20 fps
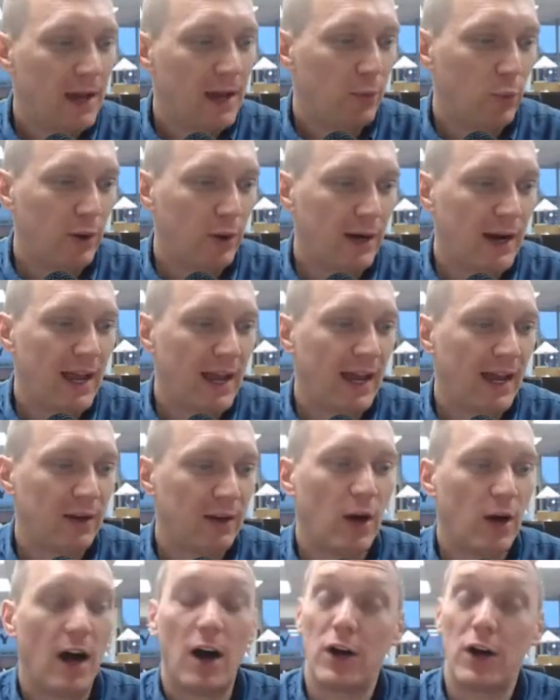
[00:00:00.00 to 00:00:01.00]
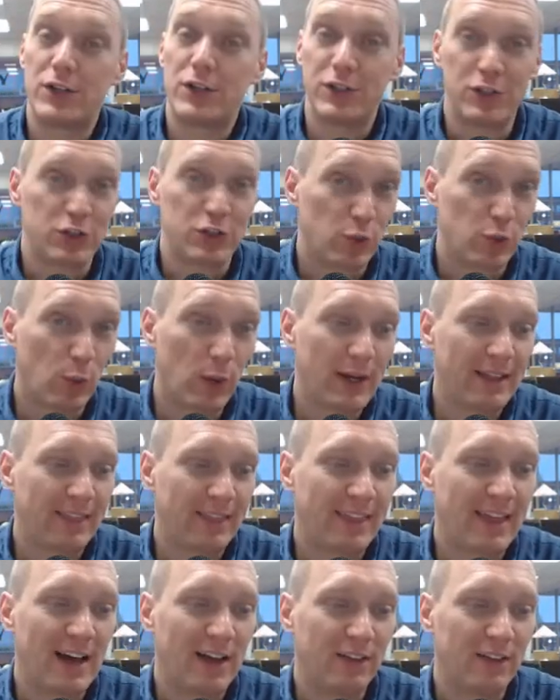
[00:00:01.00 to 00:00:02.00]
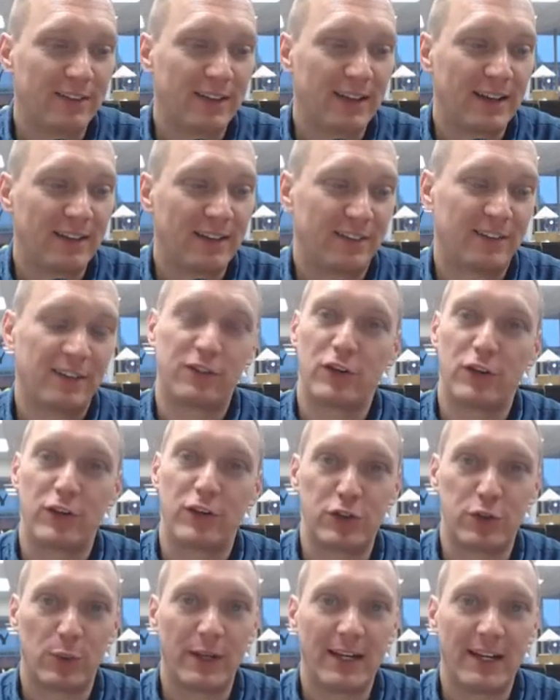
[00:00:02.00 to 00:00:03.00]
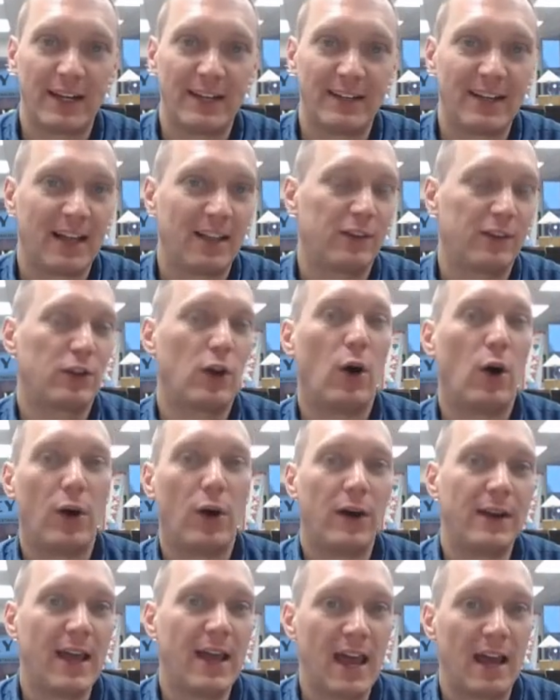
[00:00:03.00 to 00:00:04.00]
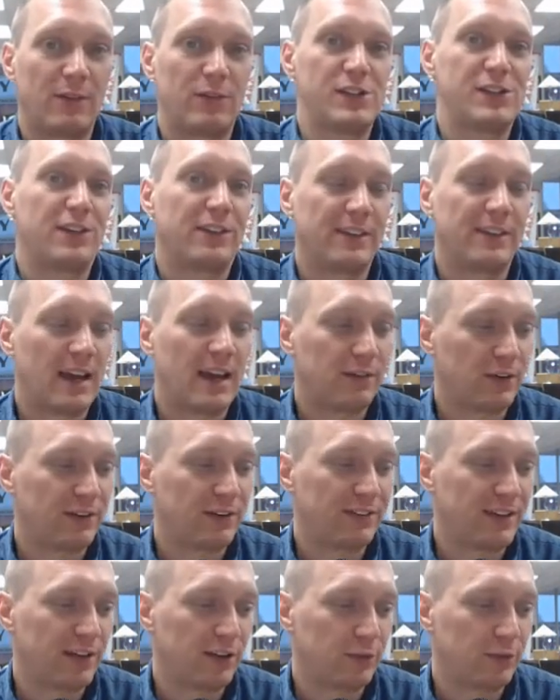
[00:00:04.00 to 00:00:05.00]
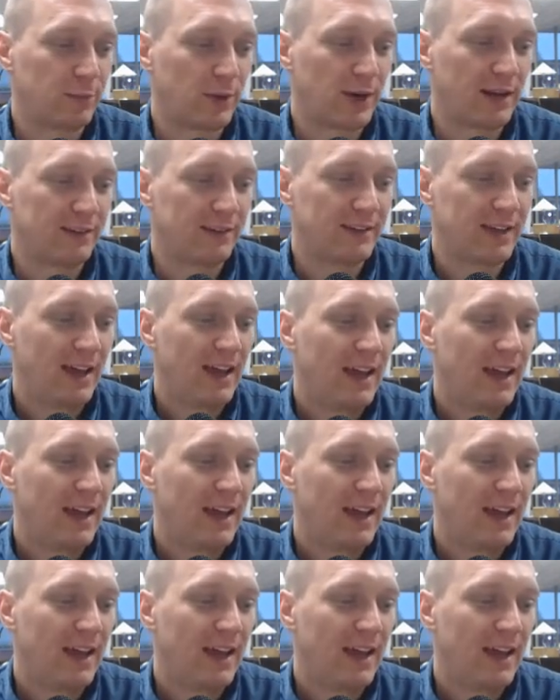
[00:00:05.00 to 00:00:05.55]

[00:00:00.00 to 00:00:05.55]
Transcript: we're at $120,629 on average as the average sales price.